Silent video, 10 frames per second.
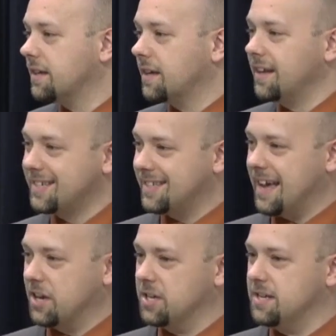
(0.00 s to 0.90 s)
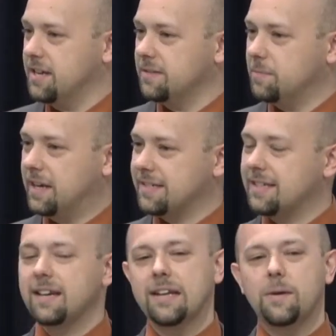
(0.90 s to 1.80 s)
Isn't that good? Because I
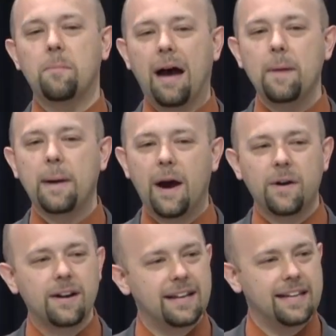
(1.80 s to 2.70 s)
tell you, my power